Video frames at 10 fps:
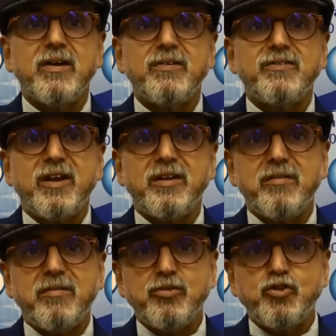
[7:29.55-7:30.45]
said
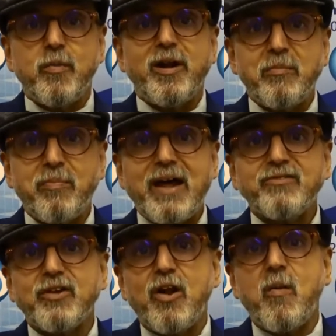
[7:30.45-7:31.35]
Joe Biden plans
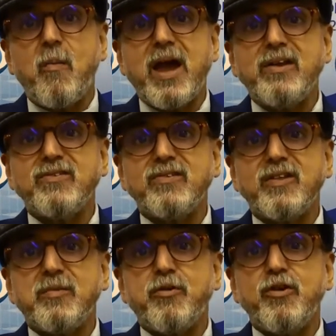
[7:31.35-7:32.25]
to allow mines
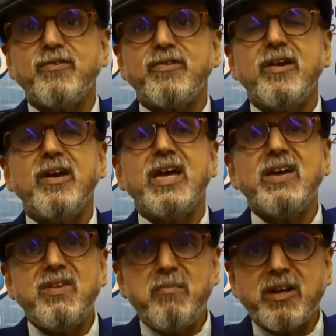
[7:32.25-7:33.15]
that produce
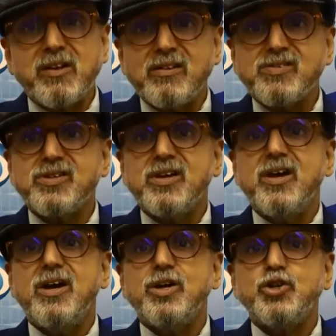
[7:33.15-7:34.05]
EV metals
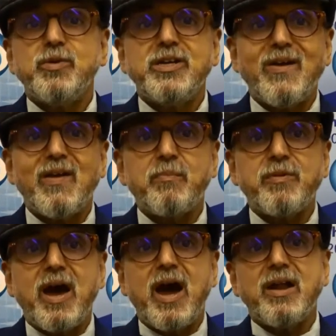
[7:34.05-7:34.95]
to be developed
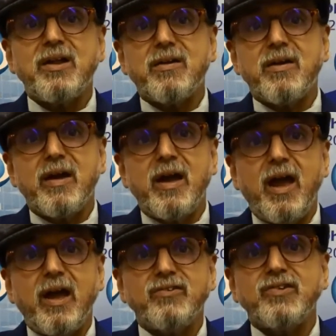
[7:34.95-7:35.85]
under
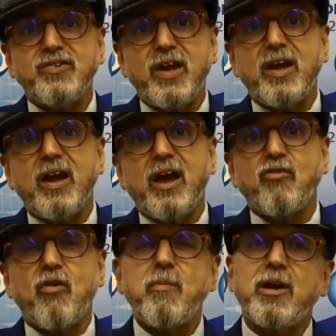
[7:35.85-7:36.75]
existing
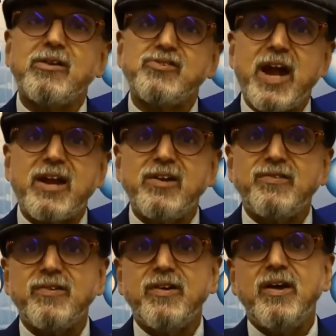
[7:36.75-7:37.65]
environmental
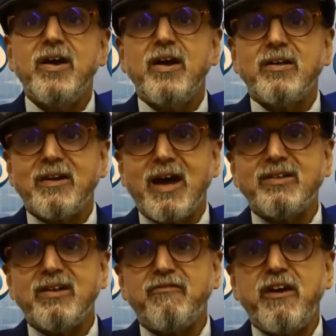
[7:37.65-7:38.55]
standards
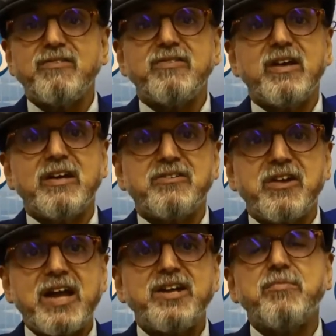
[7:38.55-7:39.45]
rather than face a
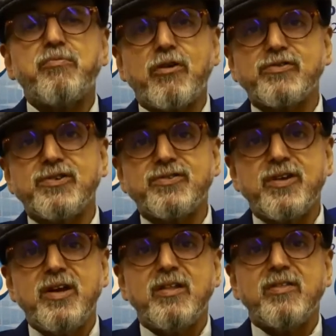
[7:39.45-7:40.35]
tightened process
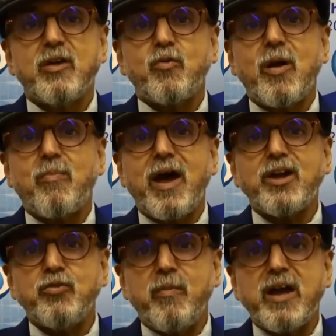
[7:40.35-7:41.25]
that would apply
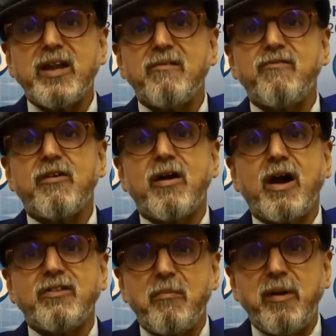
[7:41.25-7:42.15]
to mining for
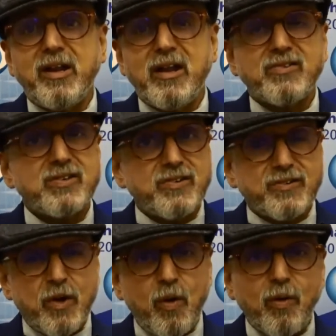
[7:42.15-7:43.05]
other materials such as
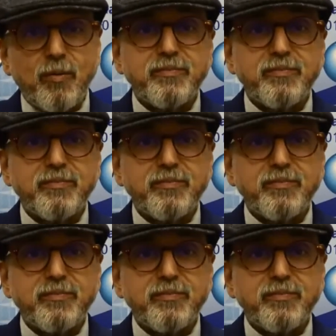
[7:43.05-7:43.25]
coal.